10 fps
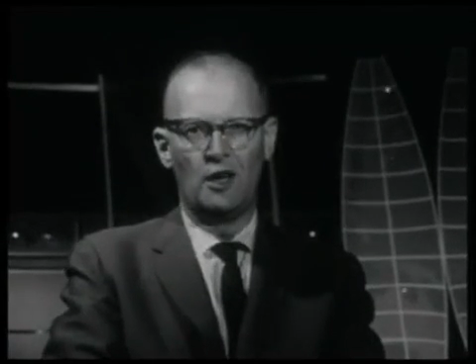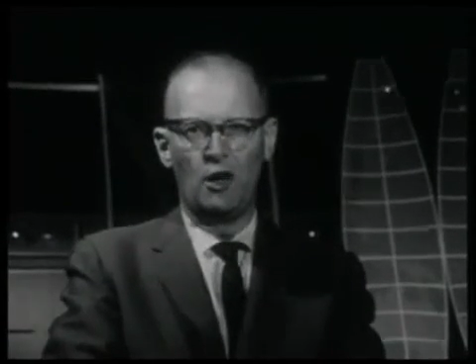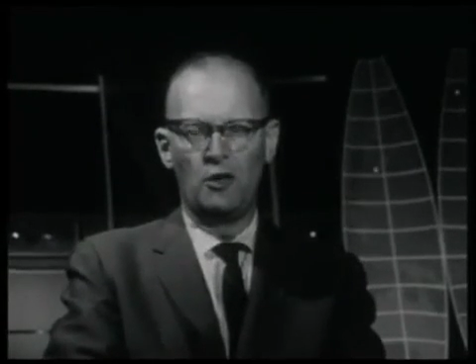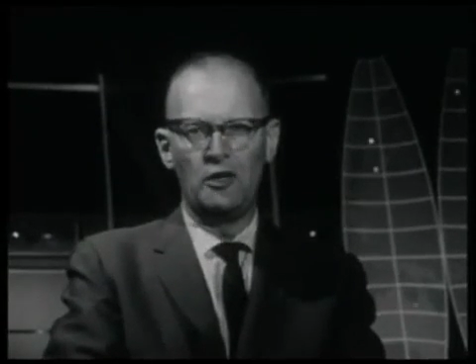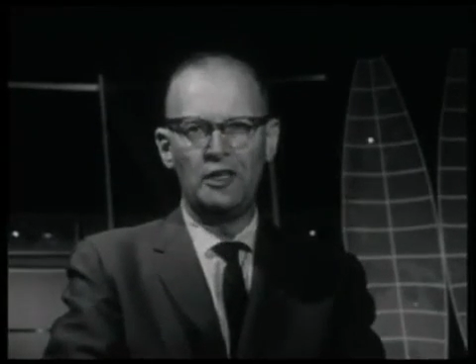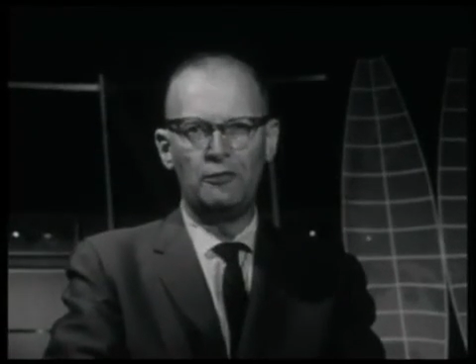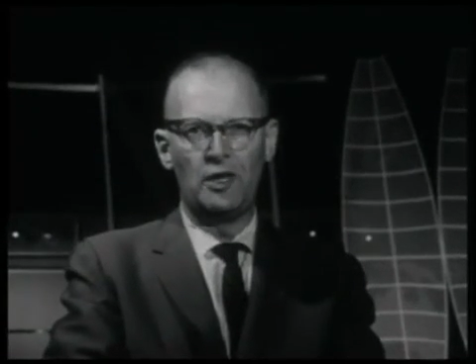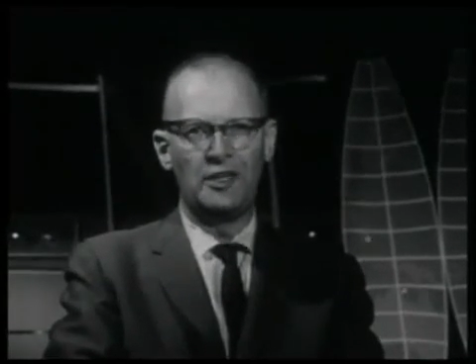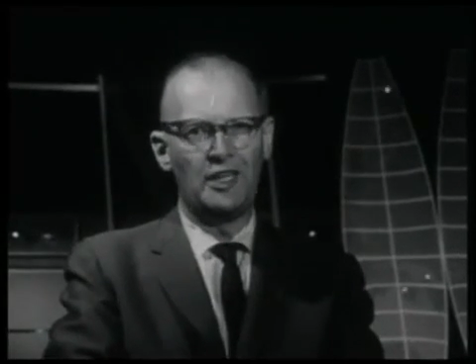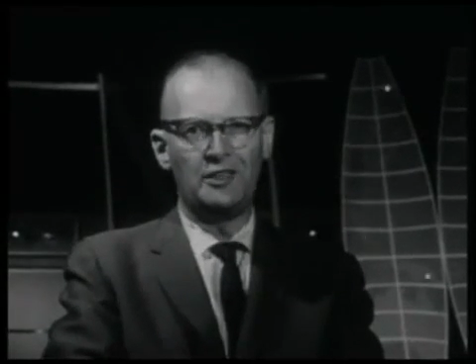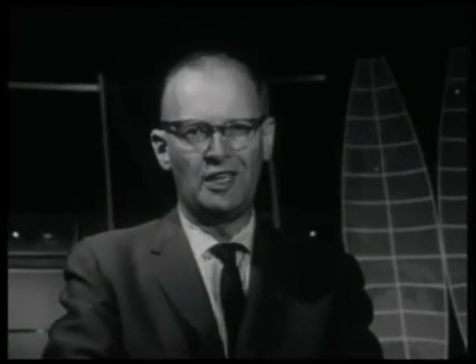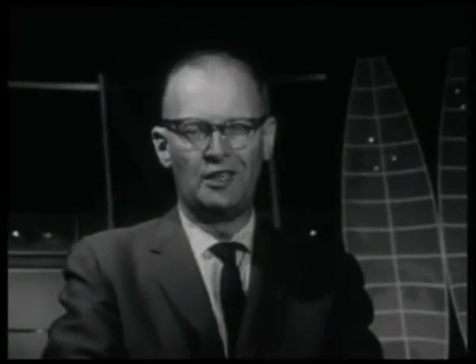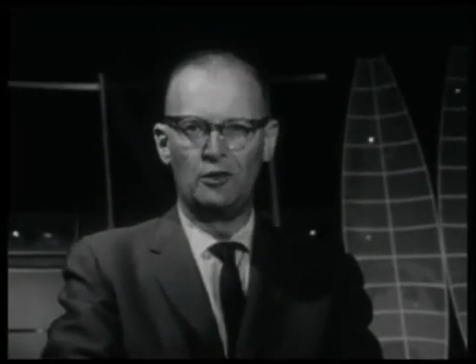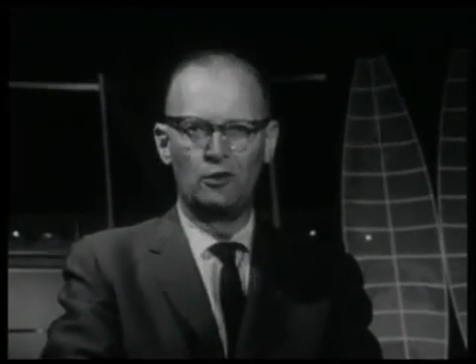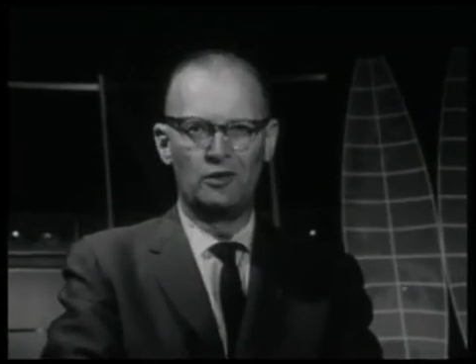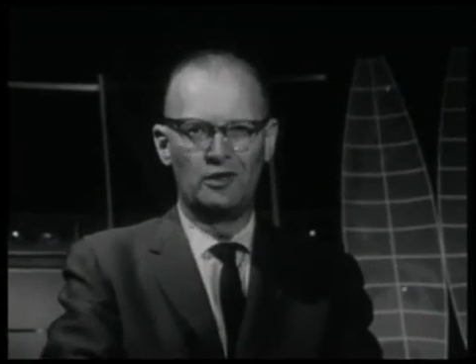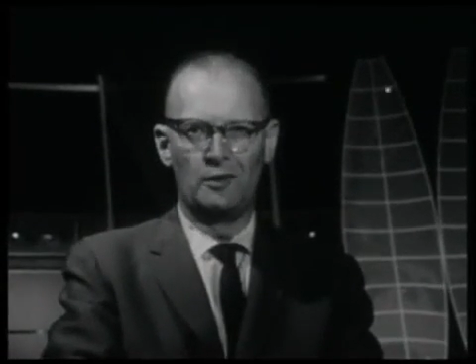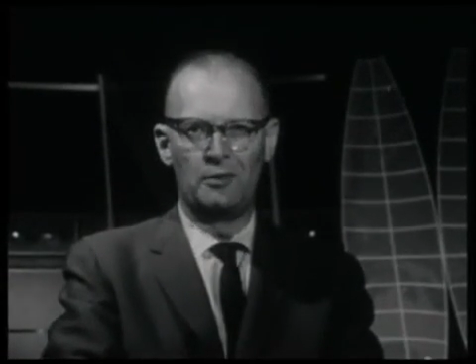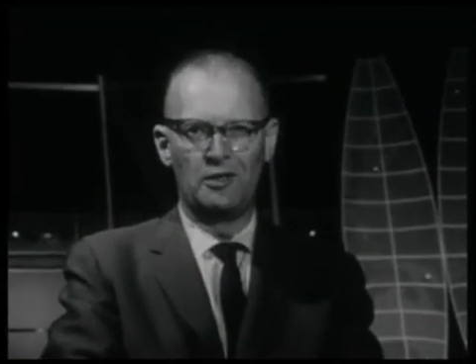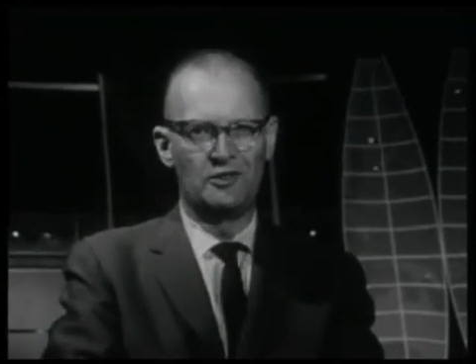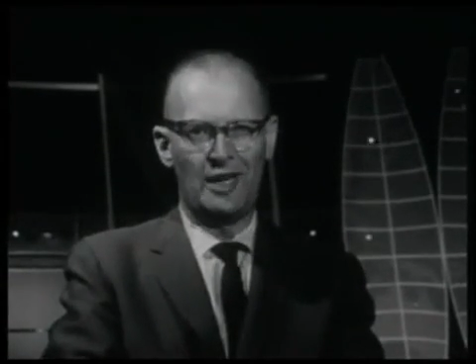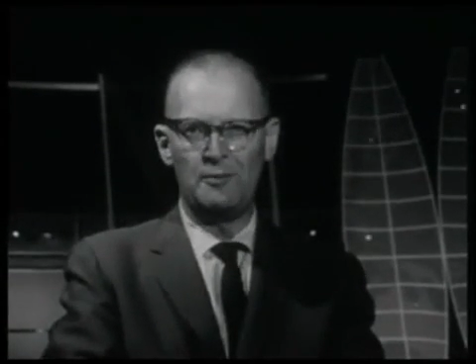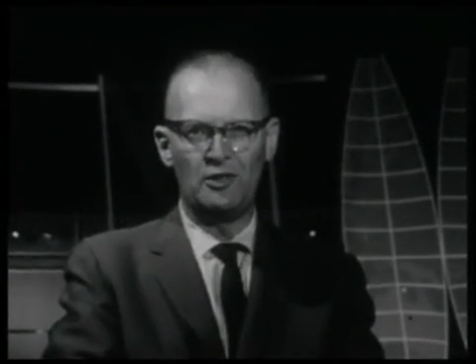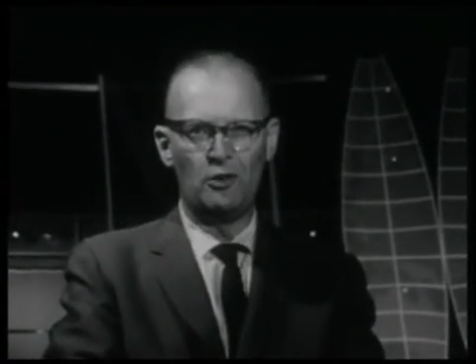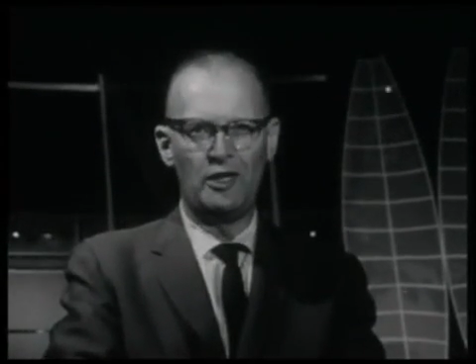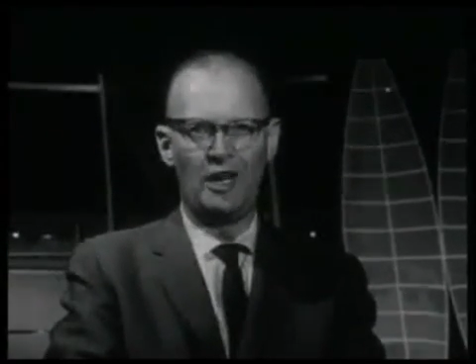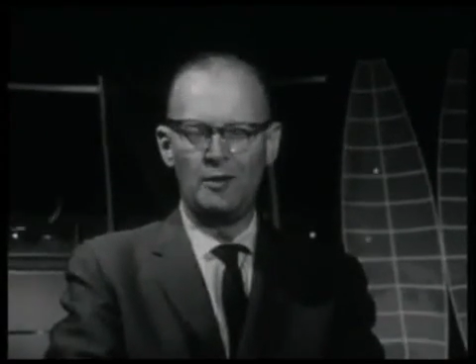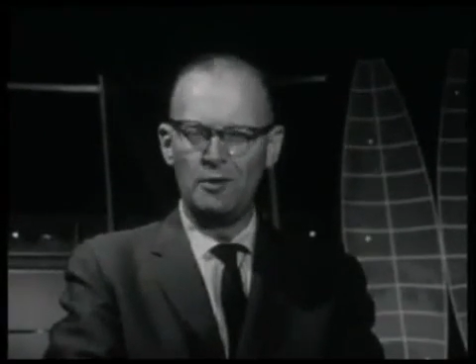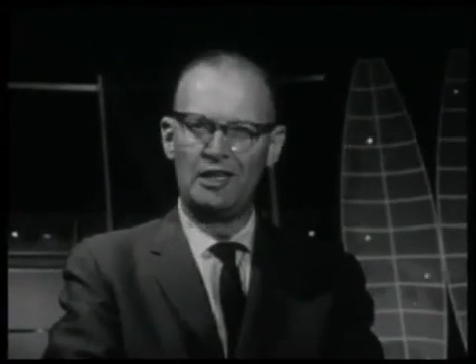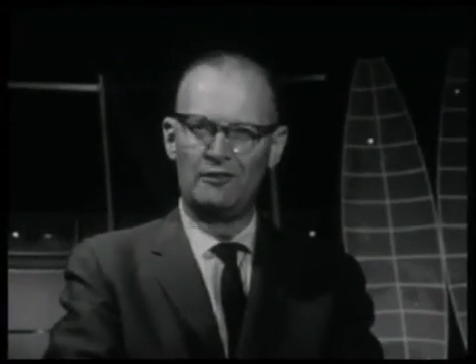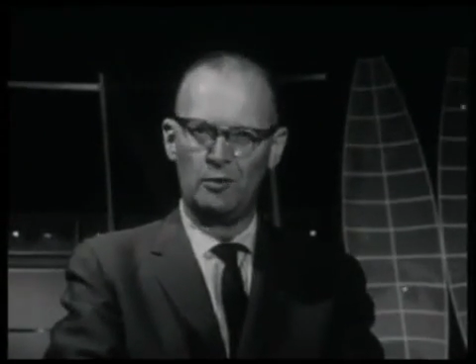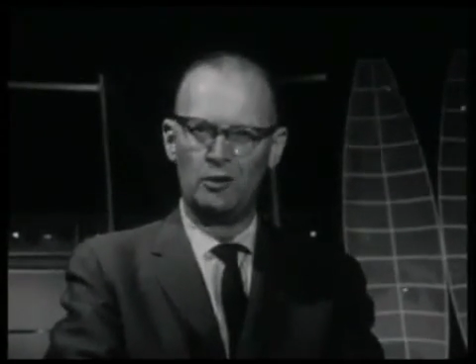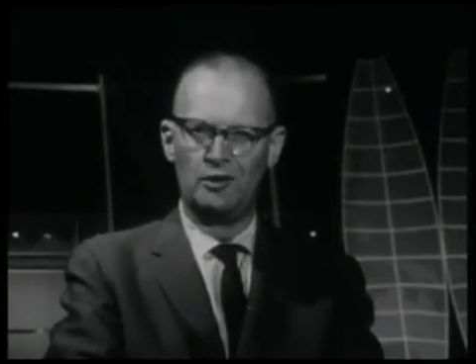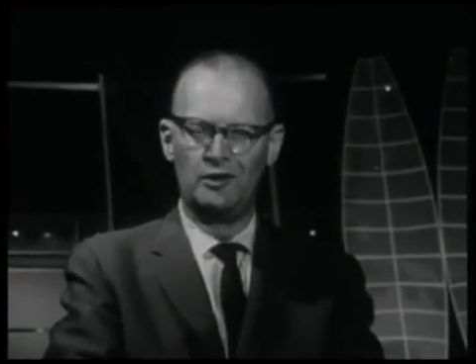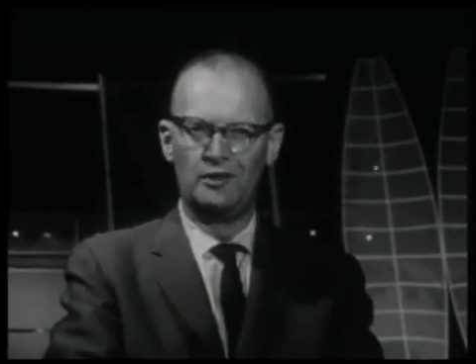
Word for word: Only if what I tell you appears absolutely unbelievable